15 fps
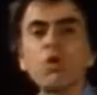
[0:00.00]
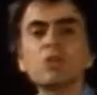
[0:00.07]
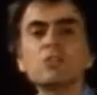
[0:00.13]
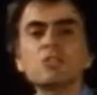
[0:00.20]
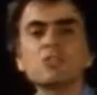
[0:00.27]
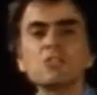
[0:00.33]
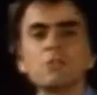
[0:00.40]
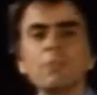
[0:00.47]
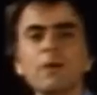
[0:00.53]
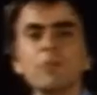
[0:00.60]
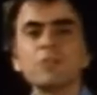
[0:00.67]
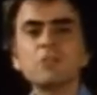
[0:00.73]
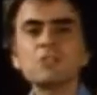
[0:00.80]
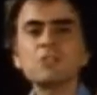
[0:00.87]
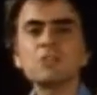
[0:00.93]
thoughts
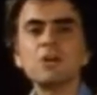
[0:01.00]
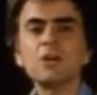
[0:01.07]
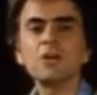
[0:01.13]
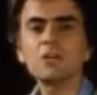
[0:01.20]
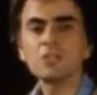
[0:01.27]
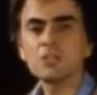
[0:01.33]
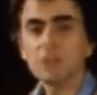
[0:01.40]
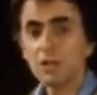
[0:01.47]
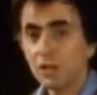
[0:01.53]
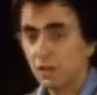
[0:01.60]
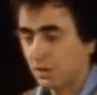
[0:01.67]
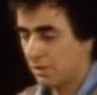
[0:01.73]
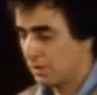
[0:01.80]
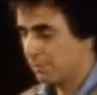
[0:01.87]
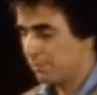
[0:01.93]
about the stars,
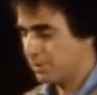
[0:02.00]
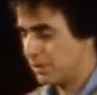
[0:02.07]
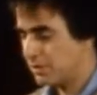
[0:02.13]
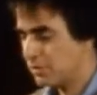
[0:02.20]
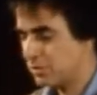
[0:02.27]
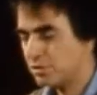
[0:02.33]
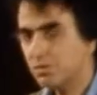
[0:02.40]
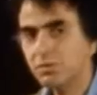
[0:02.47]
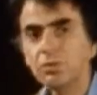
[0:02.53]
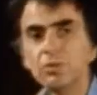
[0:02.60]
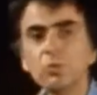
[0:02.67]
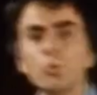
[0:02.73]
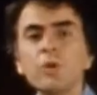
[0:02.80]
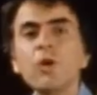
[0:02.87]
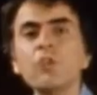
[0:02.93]
but
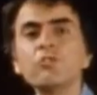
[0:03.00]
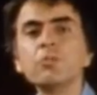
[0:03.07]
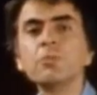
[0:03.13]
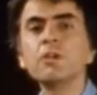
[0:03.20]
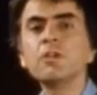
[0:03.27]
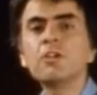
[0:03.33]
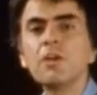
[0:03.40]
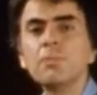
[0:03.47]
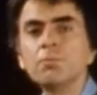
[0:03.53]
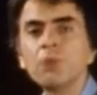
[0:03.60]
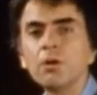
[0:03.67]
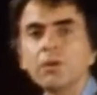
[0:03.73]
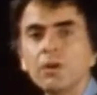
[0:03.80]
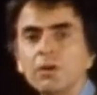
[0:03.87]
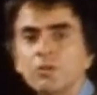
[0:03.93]
we know from
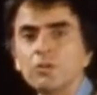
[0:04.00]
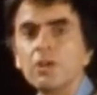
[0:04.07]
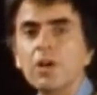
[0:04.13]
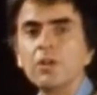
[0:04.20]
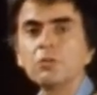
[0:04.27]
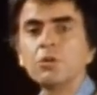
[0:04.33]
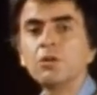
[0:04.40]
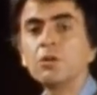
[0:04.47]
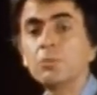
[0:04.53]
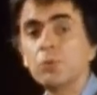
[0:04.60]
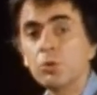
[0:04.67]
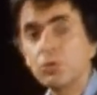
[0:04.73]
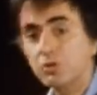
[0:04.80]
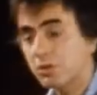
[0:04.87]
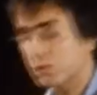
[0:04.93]
contemporary hunter-gatherer
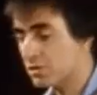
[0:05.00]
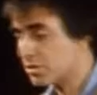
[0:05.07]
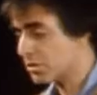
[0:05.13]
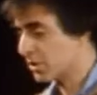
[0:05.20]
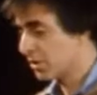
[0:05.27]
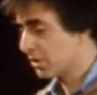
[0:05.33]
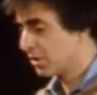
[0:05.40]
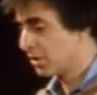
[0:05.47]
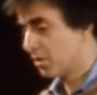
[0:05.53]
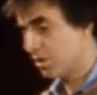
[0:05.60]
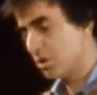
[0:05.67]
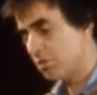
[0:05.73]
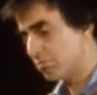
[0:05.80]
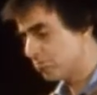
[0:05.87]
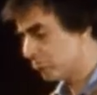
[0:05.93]
communities
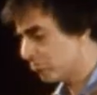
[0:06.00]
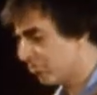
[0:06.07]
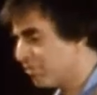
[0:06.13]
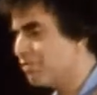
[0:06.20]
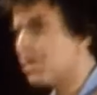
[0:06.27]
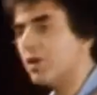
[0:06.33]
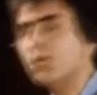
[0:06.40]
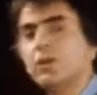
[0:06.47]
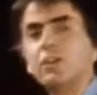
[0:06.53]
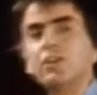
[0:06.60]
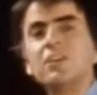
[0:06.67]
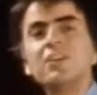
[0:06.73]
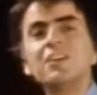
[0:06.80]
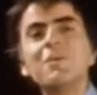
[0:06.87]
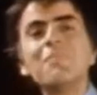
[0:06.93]
that
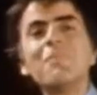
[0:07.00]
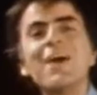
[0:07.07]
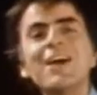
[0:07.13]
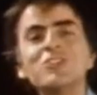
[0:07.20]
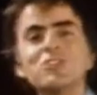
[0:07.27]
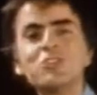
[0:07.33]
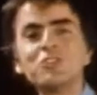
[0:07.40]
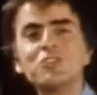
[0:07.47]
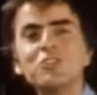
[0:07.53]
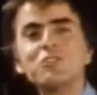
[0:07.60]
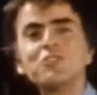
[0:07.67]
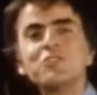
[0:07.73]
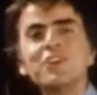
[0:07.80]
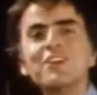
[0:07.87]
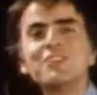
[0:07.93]
very
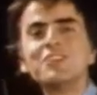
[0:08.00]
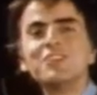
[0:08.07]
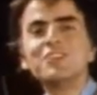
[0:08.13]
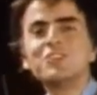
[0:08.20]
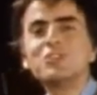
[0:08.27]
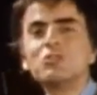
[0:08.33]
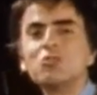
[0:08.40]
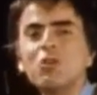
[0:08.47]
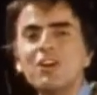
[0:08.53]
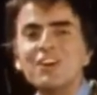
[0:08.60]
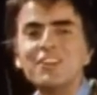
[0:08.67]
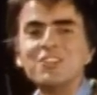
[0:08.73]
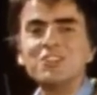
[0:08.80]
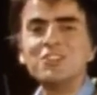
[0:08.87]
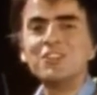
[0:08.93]
imaginative ideas
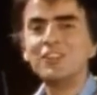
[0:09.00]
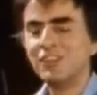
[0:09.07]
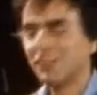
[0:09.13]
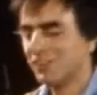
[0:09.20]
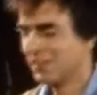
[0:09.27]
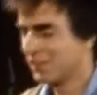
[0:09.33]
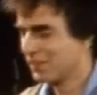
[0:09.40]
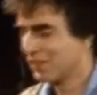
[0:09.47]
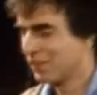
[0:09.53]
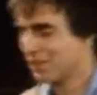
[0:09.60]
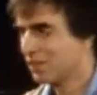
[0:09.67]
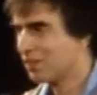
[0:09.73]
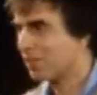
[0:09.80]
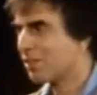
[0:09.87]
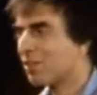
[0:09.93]
arise.
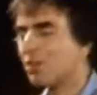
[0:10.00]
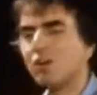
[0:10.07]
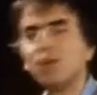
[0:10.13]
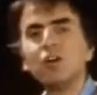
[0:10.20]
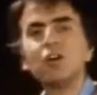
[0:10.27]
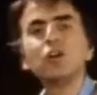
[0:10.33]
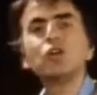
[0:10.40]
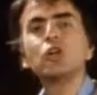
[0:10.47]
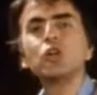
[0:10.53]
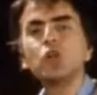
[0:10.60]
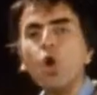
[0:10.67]
The